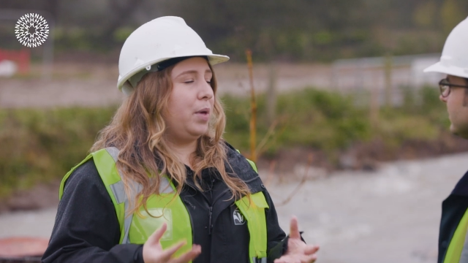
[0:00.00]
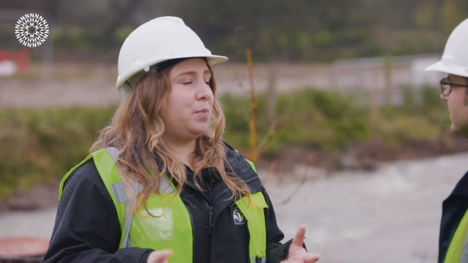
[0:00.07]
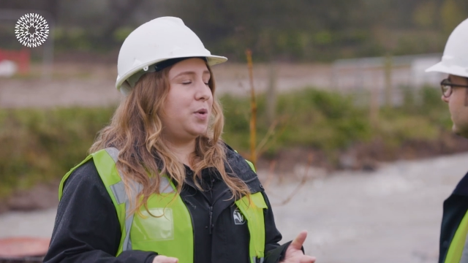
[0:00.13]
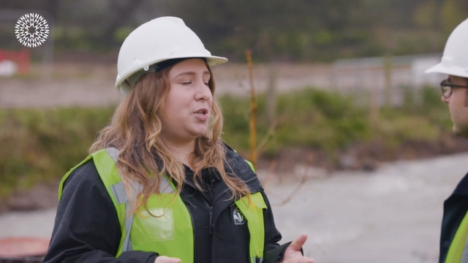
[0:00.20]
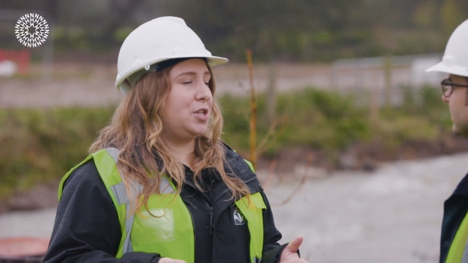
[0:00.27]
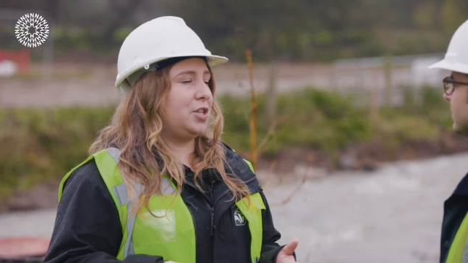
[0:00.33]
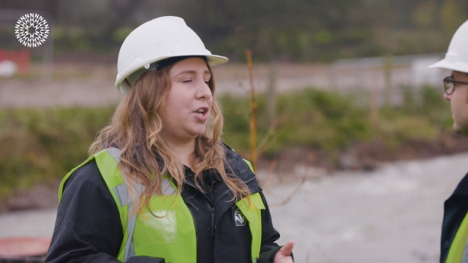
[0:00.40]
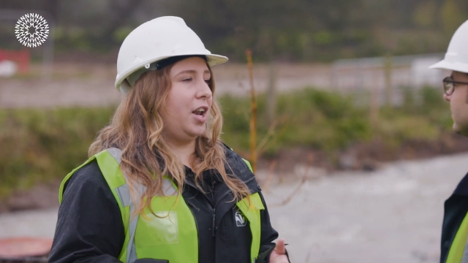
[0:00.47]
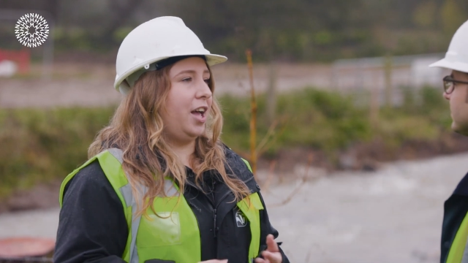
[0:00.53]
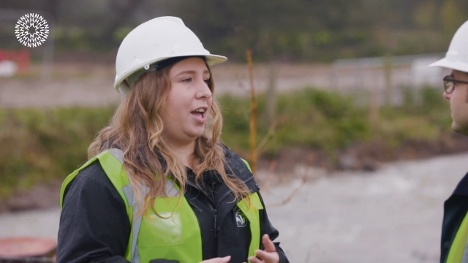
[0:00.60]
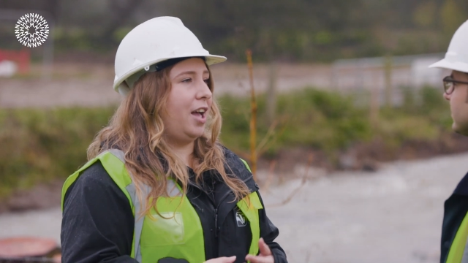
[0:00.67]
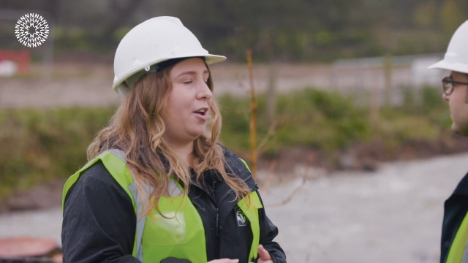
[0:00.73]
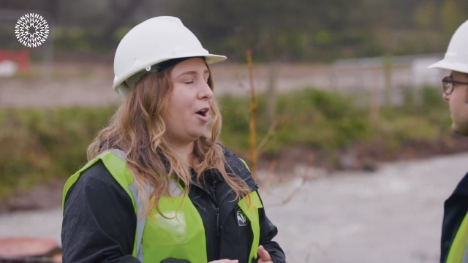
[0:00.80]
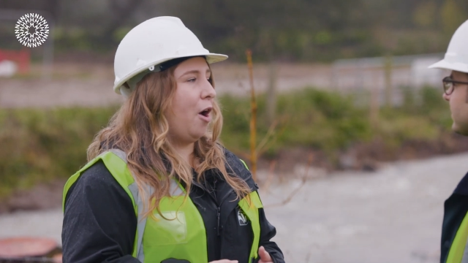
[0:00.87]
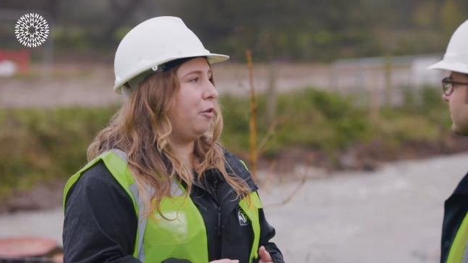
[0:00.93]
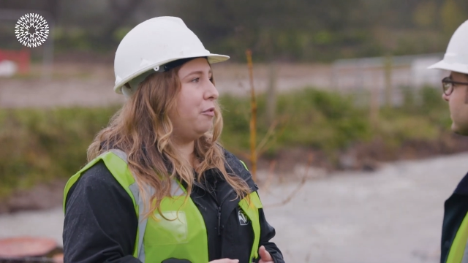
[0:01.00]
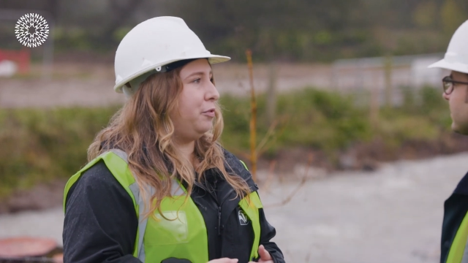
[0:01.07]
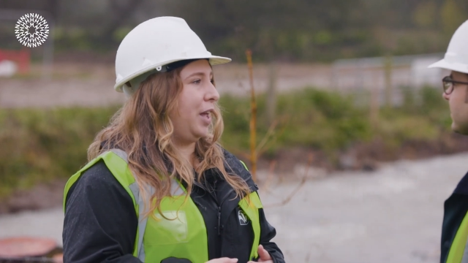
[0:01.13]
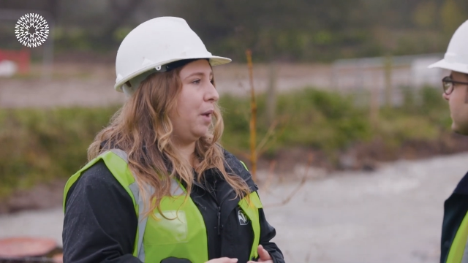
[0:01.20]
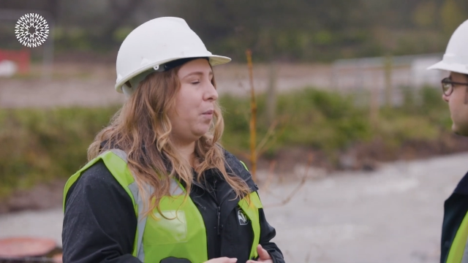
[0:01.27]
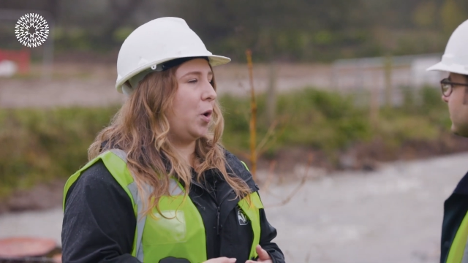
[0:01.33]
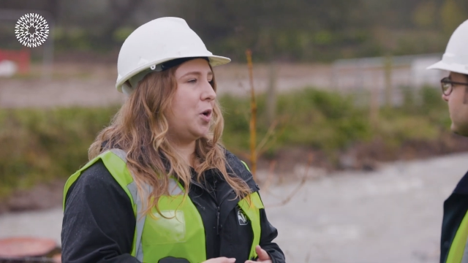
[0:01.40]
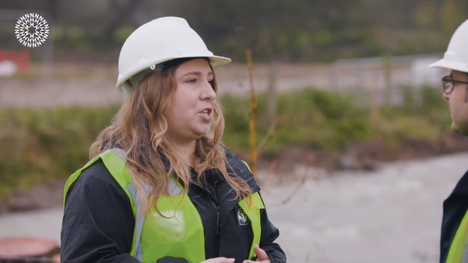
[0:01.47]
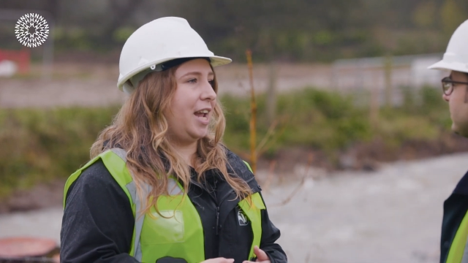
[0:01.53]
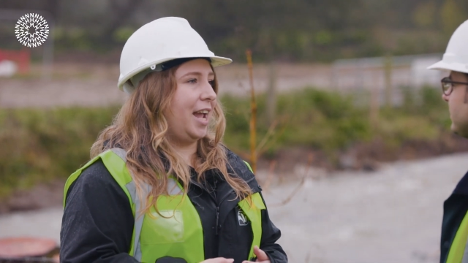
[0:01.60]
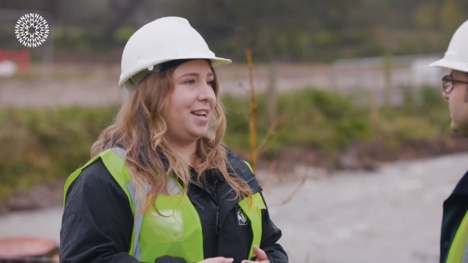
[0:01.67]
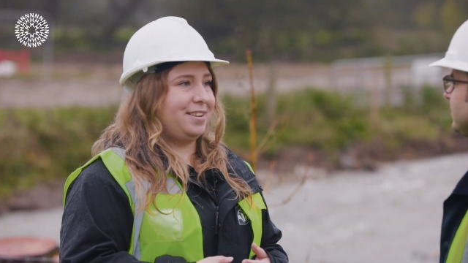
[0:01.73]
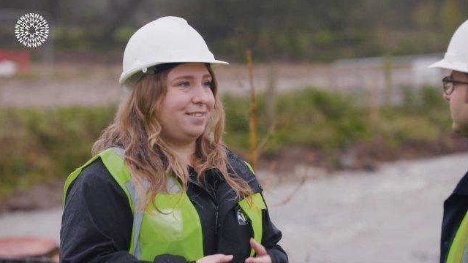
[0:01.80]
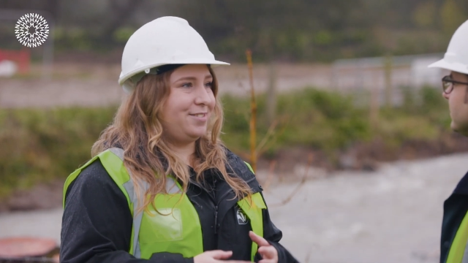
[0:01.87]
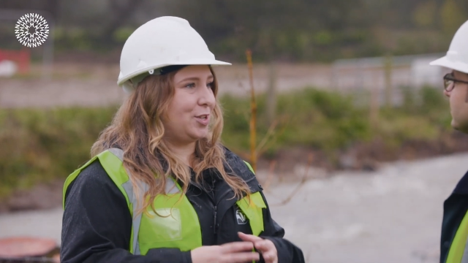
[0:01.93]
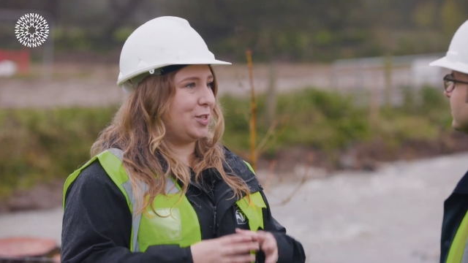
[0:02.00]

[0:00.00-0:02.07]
We're just going to hopefully watch it